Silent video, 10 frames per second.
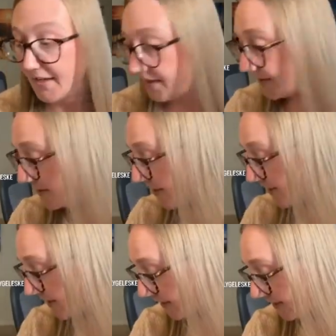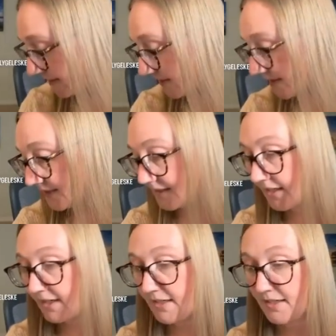Because this is,
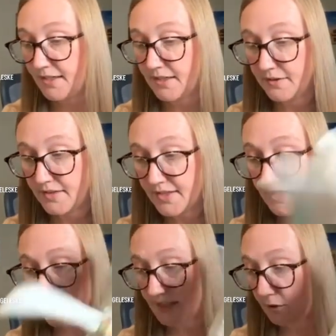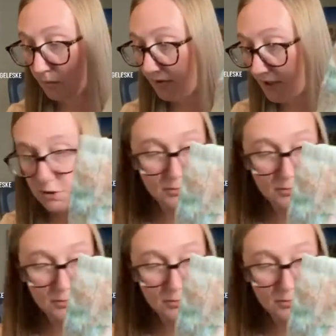this little brush